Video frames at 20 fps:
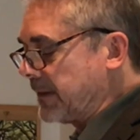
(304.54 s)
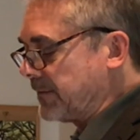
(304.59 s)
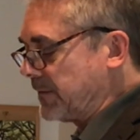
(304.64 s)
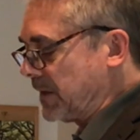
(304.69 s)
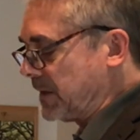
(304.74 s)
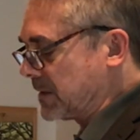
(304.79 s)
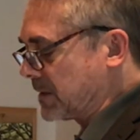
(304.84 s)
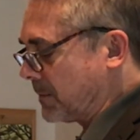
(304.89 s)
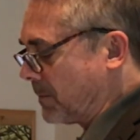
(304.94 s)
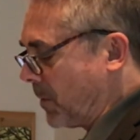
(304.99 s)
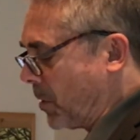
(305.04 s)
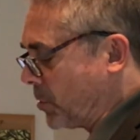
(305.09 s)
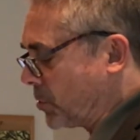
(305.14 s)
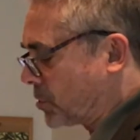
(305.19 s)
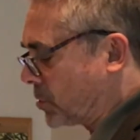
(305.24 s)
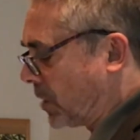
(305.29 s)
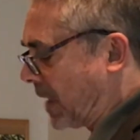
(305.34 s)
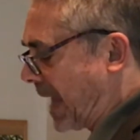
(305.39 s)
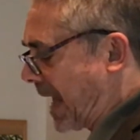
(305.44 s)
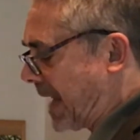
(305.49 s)
of these
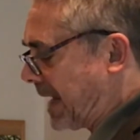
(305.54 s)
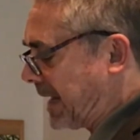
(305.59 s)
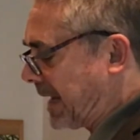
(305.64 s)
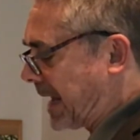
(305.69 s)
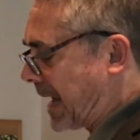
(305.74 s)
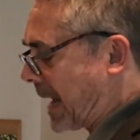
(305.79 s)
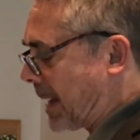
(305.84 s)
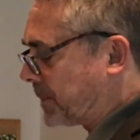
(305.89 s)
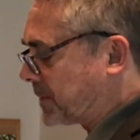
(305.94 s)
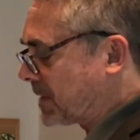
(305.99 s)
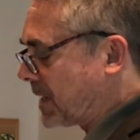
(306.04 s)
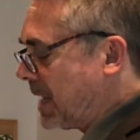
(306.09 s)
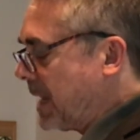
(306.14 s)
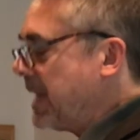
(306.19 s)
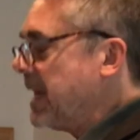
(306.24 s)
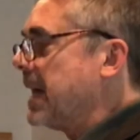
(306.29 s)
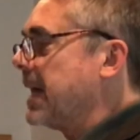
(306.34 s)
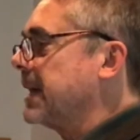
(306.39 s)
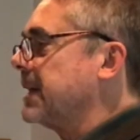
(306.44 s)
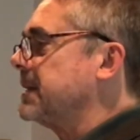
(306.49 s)
emotional handicaps
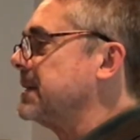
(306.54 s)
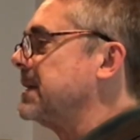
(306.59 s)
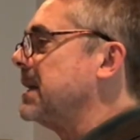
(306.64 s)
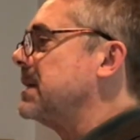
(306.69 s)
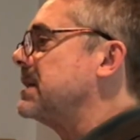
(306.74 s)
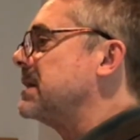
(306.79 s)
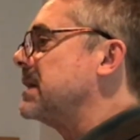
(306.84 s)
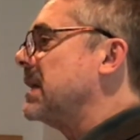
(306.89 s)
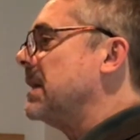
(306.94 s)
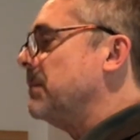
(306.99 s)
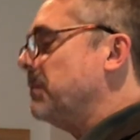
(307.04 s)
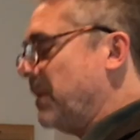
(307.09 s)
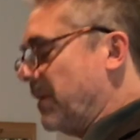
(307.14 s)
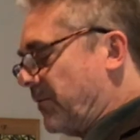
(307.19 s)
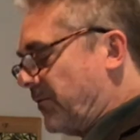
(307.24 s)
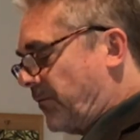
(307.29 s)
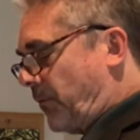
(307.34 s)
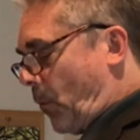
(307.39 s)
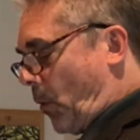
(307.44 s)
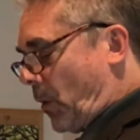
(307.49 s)
existed
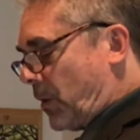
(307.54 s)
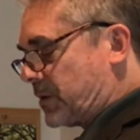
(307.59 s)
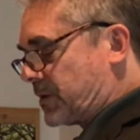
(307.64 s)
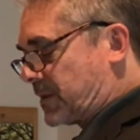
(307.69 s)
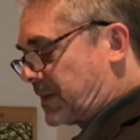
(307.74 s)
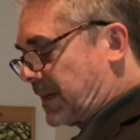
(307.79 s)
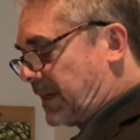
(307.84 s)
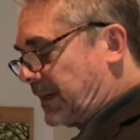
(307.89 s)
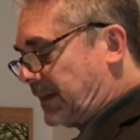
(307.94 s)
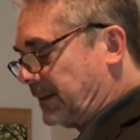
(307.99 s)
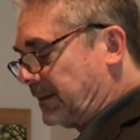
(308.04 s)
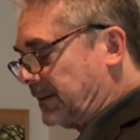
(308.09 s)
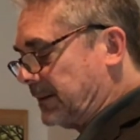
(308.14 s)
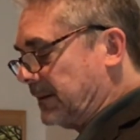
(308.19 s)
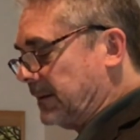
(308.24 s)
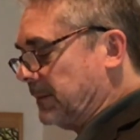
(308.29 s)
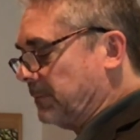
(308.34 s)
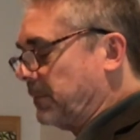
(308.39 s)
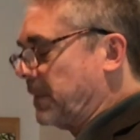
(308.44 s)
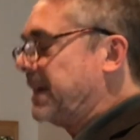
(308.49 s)
before sin,
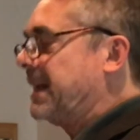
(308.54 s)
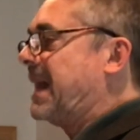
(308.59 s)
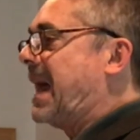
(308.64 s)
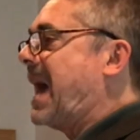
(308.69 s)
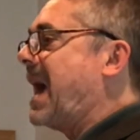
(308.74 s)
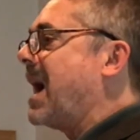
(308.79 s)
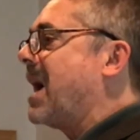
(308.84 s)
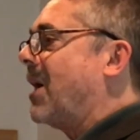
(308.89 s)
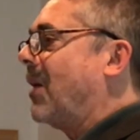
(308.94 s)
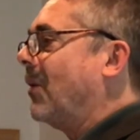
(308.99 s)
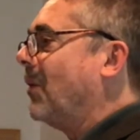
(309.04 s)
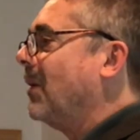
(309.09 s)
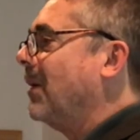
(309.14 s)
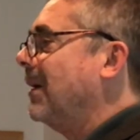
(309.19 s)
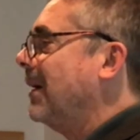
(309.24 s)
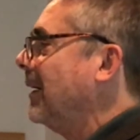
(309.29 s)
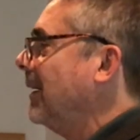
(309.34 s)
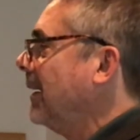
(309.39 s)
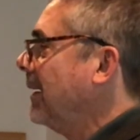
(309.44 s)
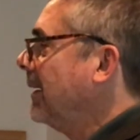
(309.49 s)
but now
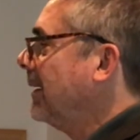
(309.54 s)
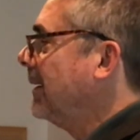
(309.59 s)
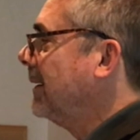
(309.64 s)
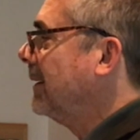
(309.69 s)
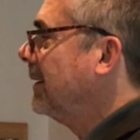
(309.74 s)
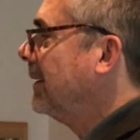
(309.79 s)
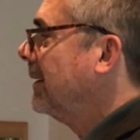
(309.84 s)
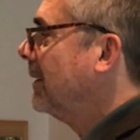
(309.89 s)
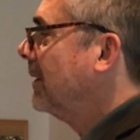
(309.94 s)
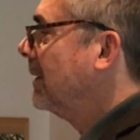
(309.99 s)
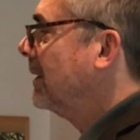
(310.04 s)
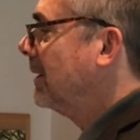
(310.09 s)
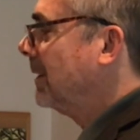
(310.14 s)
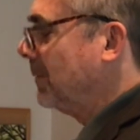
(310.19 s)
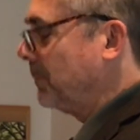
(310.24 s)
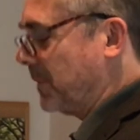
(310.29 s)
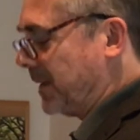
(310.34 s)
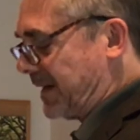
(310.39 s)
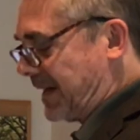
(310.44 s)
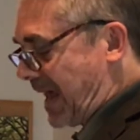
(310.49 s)

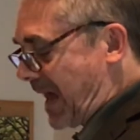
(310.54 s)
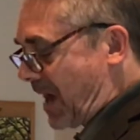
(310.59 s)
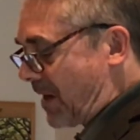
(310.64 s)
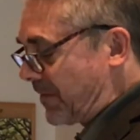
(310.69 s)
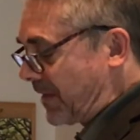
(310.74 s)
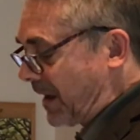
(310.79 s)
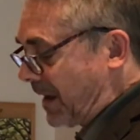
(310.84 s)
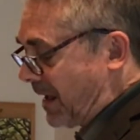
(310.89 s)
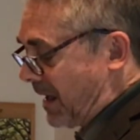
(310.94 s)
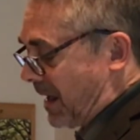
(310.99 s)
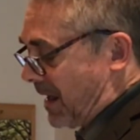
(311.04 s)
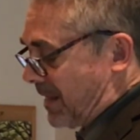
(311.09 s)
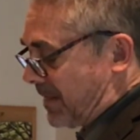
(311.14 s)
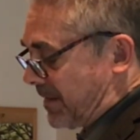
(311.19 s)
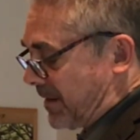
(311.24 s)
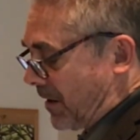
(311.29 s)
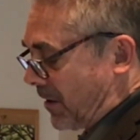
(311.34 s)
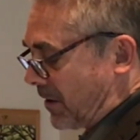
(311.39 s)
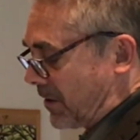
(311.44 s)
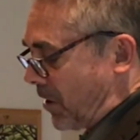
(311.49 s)

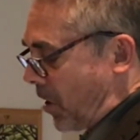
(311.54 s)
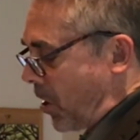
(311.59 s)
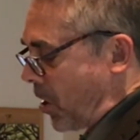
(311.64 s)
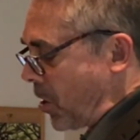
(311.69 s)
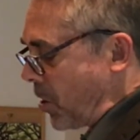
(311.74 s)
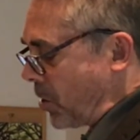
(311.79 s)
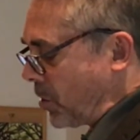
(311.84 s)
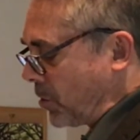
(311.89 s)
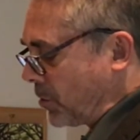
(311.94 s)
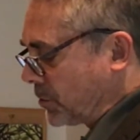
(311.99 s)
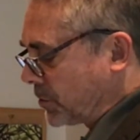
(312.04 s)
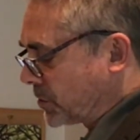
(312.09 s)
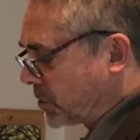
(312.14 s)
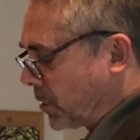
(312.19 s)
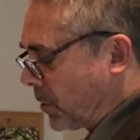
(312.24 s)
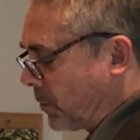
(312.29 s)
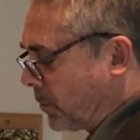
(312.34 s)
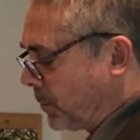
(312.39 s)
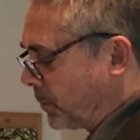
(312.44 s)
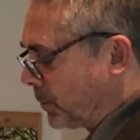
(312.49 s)
they're in all
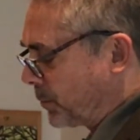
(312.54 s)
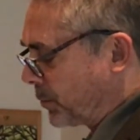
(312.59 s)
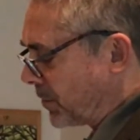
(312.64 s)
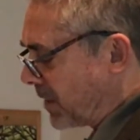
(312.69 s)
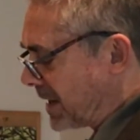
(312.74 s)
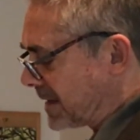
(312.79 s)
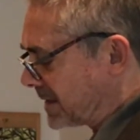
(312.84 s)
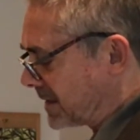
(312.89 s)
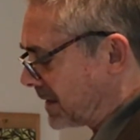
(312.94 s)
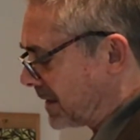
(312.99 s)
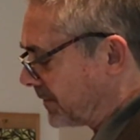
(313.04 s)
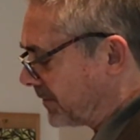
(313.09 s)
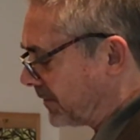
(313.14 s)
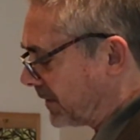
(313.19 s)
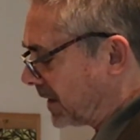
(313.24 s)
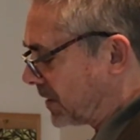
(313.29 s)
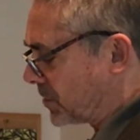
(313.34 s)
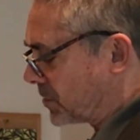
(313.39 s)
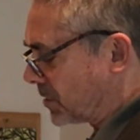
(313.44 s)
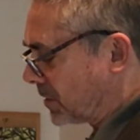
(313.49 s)
so present
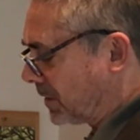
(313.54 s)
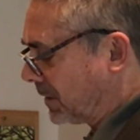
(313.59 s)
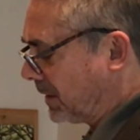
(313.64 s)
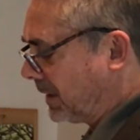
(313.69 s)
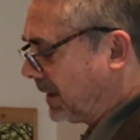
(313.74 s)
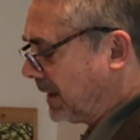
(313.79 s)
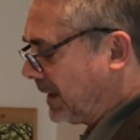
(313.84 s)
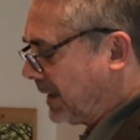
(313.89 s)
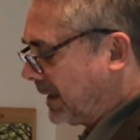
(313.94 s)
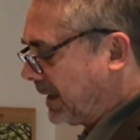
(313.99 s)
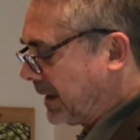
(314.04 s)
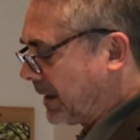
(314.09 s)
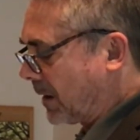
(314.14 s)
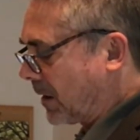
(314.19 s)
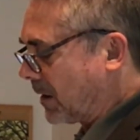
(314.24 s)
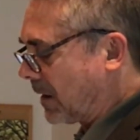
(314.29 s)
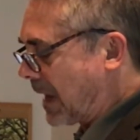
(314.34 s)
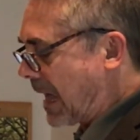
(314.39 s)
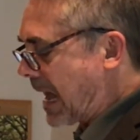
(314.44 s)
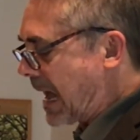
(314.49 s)
affliction in
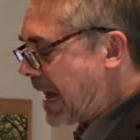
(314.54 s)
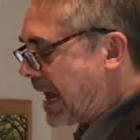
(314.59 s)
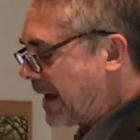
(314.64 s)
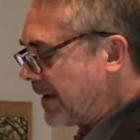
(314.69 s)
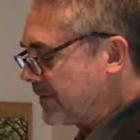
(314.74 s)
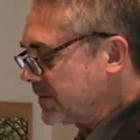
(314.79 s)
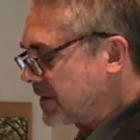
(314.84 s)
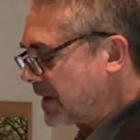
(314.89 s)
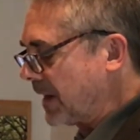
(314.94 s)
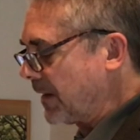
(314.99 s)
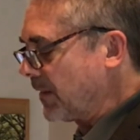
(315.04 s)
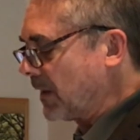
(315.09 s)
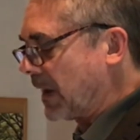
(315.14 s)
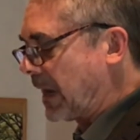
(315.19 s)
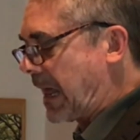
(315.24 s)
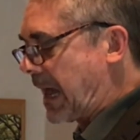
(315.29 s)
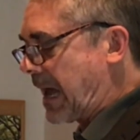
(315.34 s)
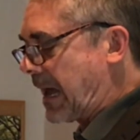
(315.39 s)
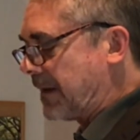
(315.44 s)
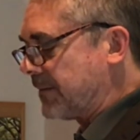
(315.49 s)
our lives and in the
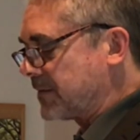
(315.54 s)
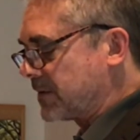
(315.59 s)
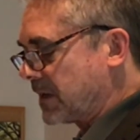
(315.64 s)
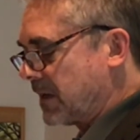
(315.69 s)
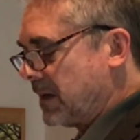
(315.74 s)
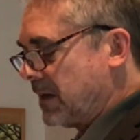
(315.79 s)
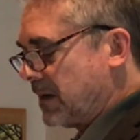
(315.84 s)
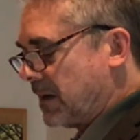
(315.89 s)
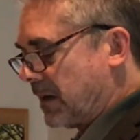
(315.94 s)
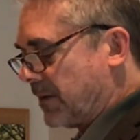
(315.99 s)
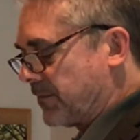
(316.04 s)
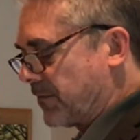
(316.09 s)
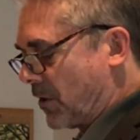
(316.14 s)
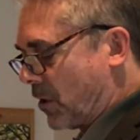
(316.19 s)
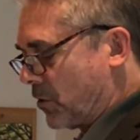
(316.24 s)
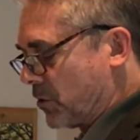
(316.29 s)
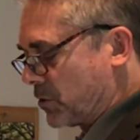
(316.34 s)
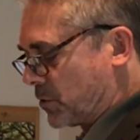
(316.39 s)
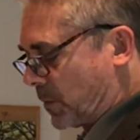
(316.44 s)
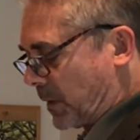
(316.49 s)
lives of
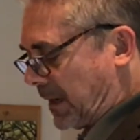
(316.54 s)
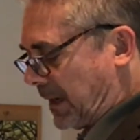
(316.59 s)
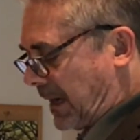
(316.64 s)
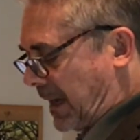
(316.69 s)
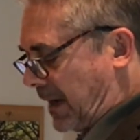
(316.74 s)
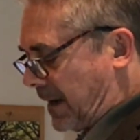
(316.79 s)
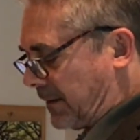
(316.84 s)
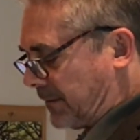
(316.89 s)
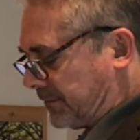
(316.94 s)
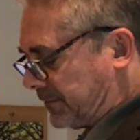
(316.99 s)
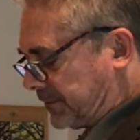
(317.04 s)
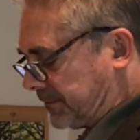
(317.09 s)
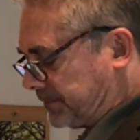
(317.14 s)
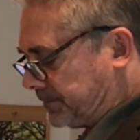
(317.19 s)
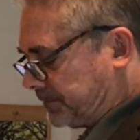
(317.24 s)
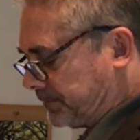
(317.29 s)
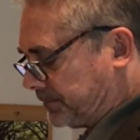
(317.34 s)
those we love.